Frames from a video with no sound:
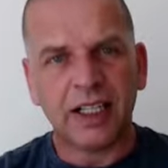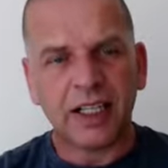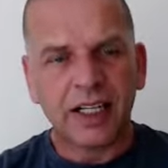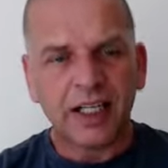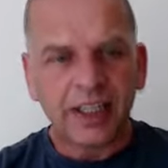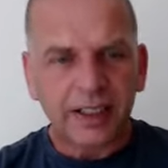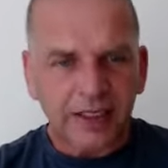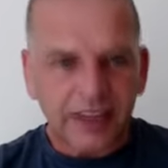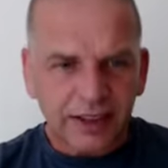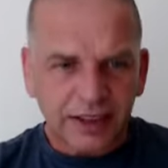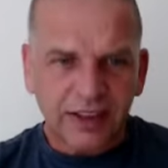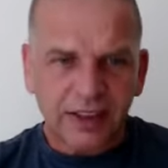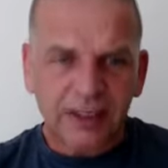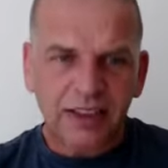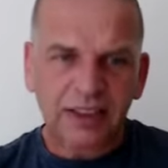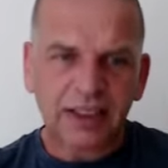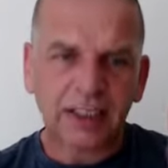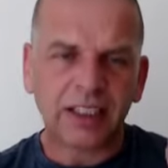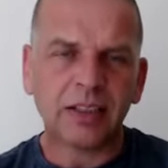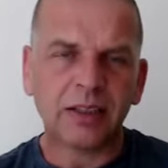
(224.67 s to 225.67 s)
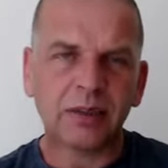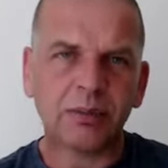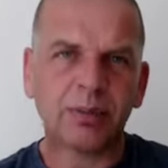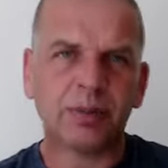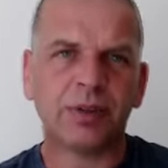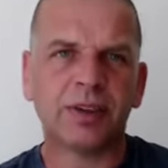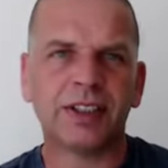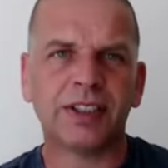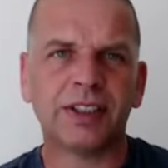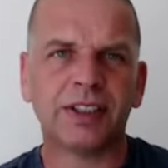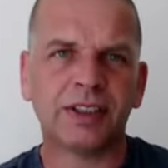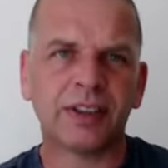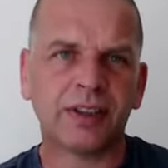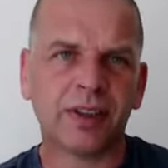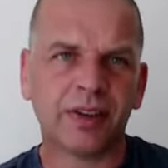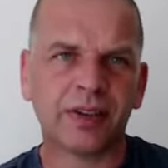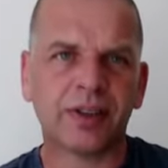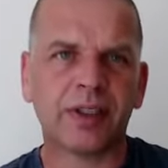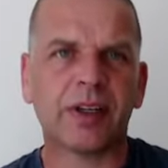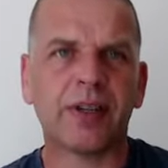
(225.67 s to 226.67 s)
this little point in
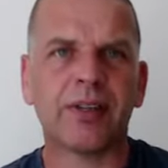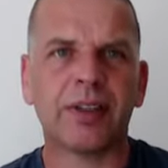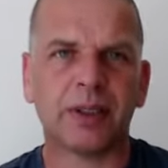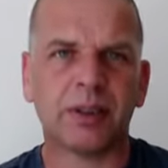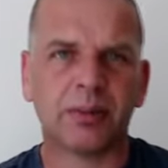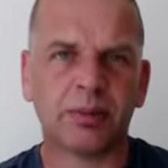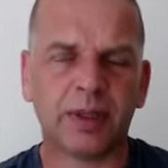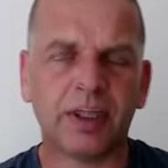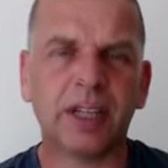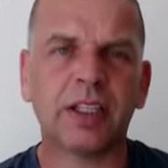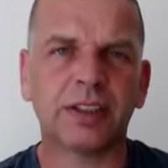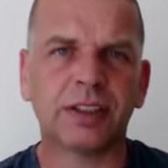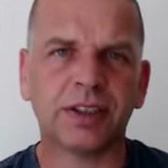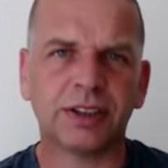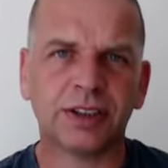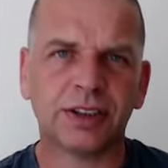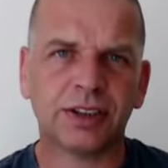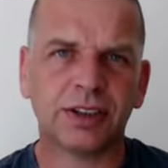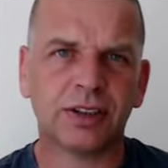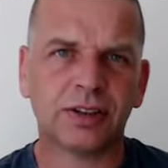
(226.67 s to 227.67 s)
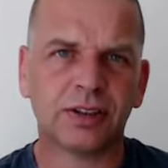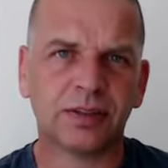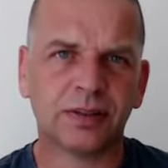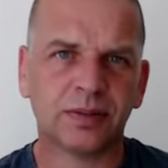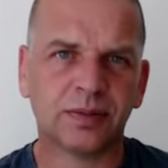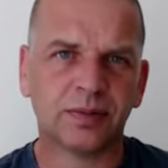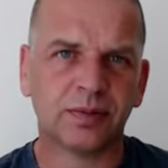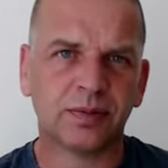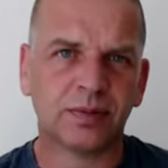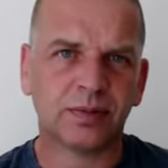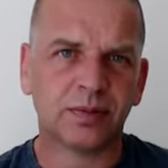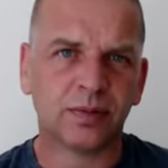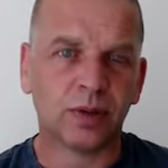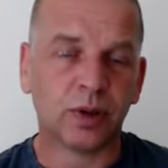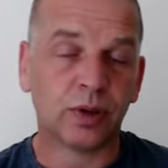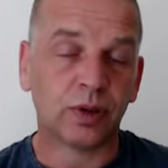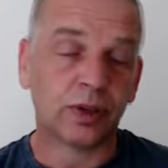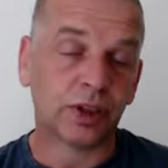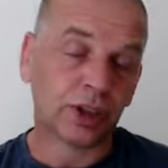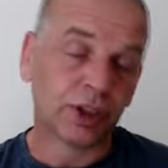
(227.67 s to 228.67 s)
throwing a punch
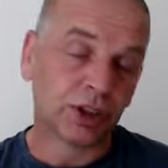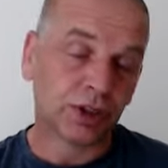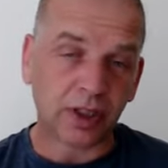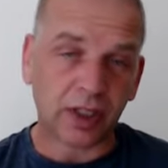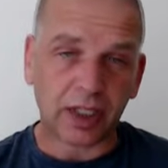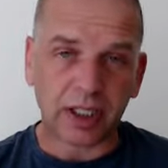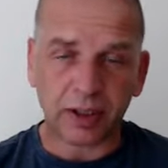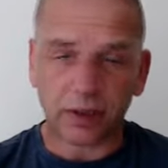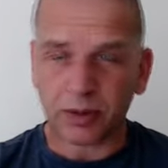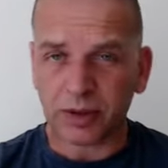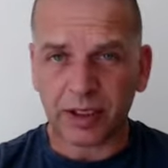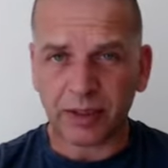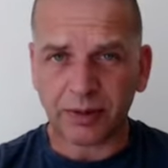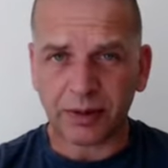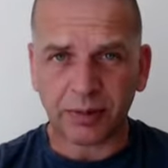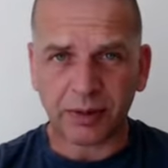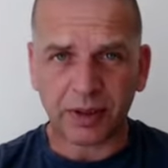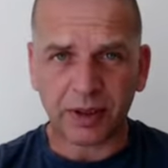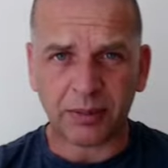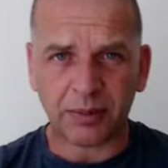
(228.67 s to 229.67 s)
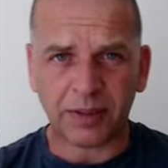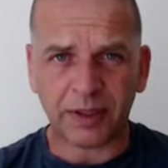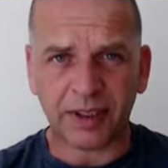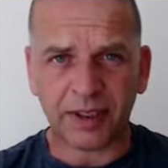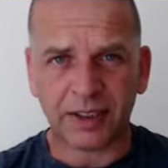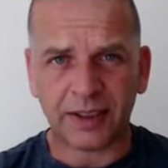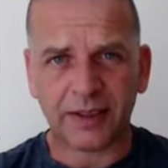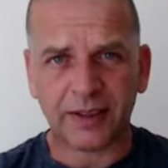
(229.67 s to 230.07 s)
or a strike, whatever it may be,